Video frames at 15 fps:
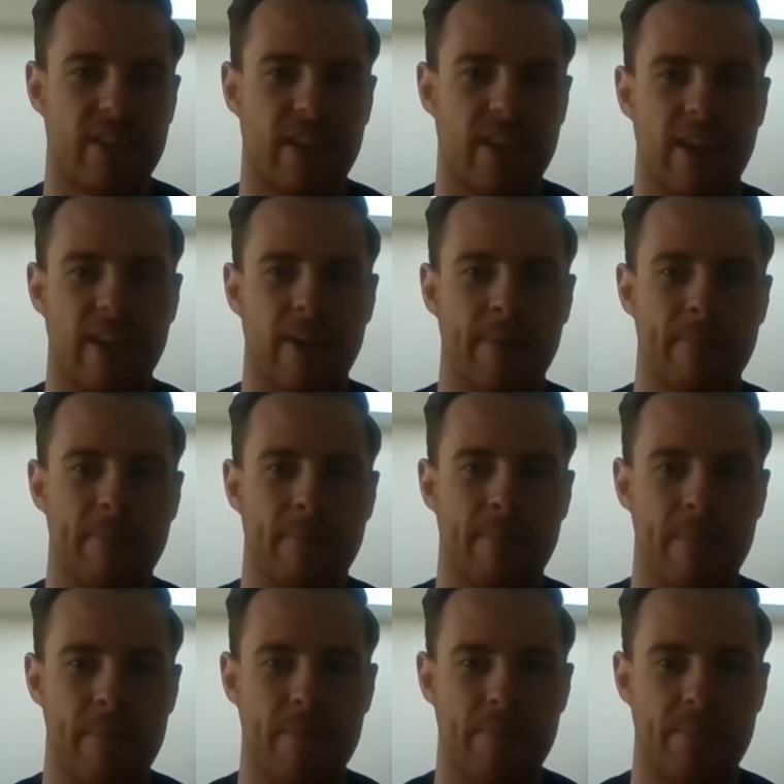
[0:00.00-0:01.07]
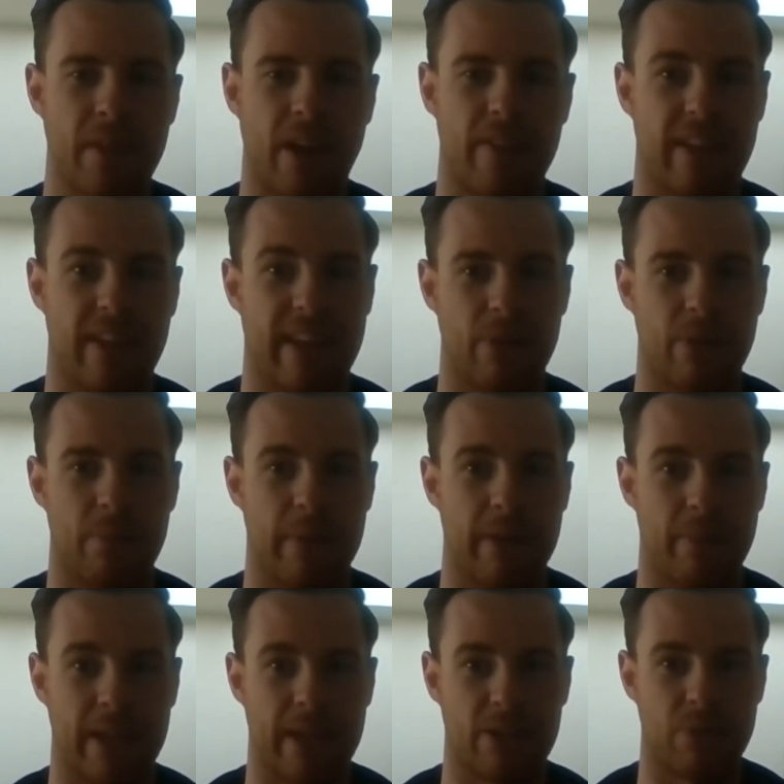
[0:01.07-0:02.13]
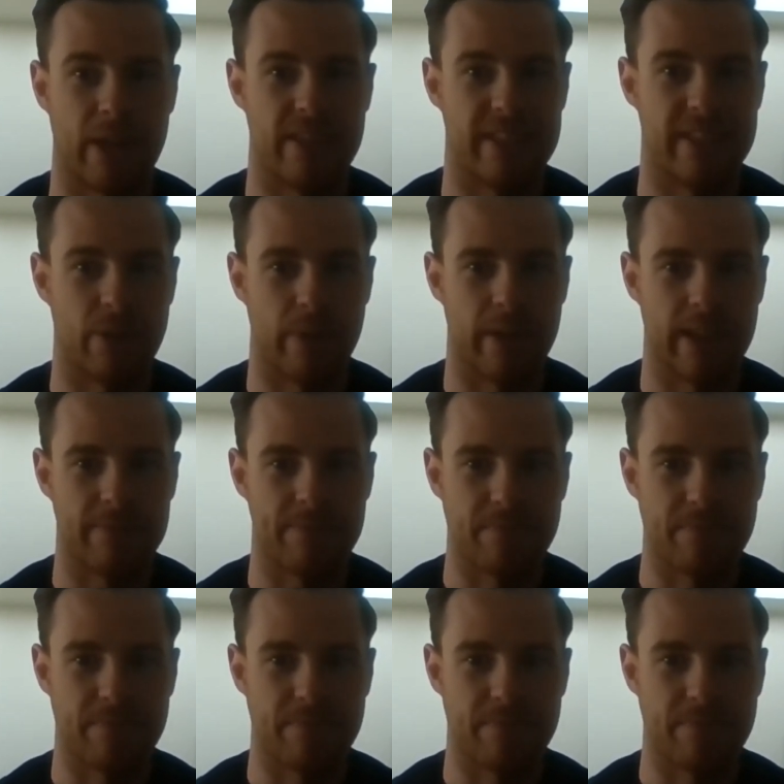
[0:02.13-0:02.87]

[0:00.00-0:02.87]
I think that would be the best way to deal with it.